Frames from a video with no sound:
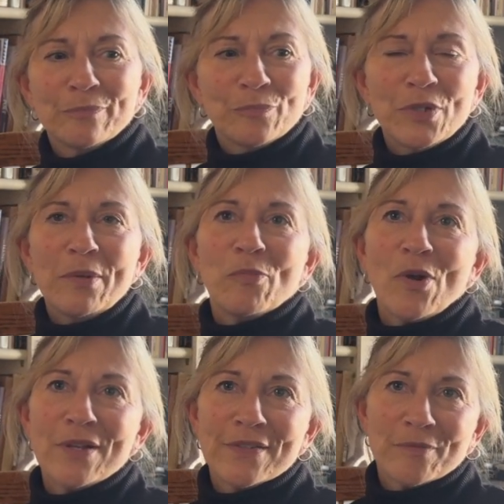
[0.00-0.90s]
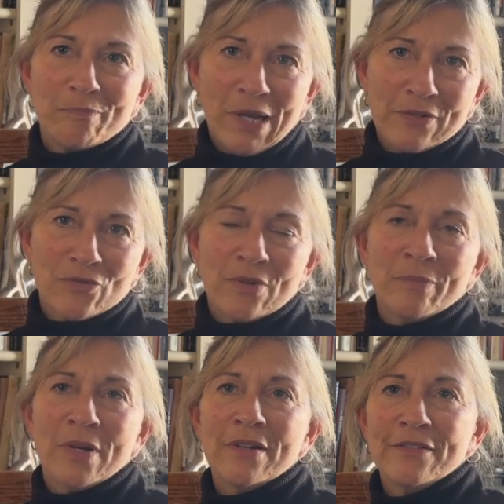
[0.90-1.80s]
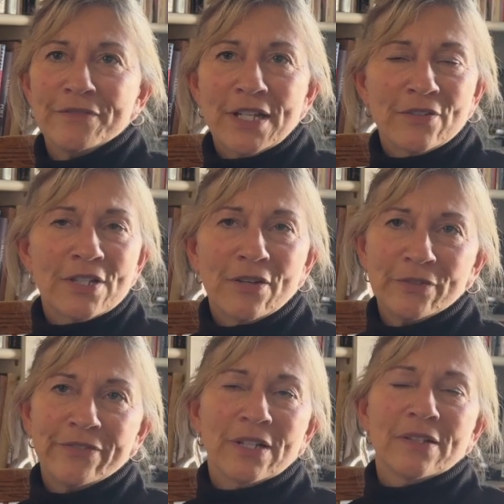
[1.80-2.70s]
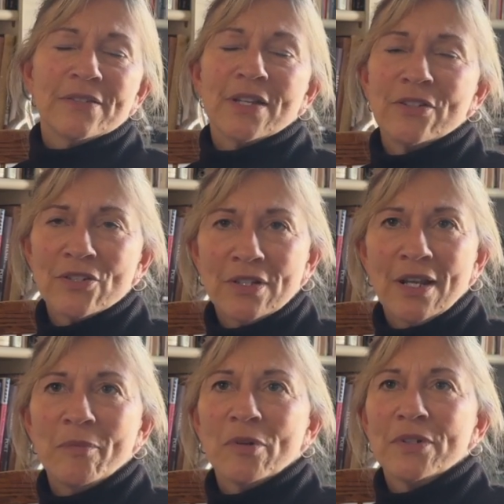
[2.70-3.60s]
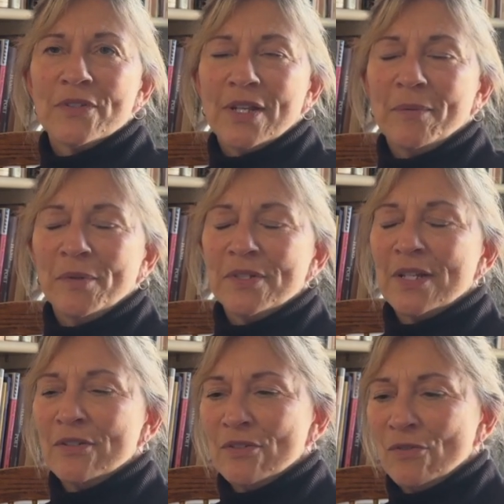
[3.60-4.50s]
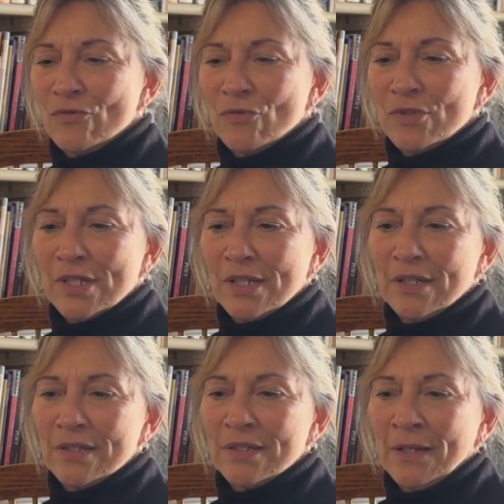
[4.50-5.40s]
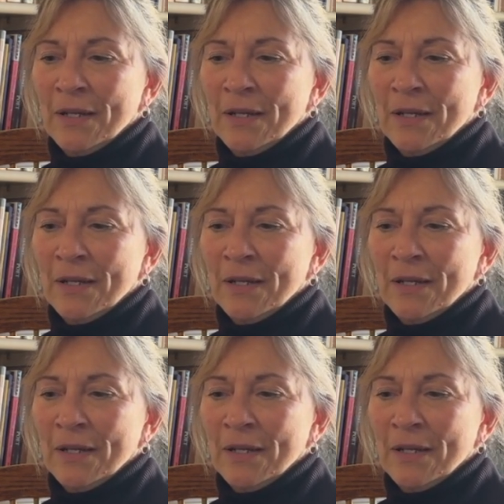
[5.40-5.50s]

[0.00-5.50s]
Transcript: pretty broad spectrum of downtown revitalization, neighborhood stabilization, those sorts of things.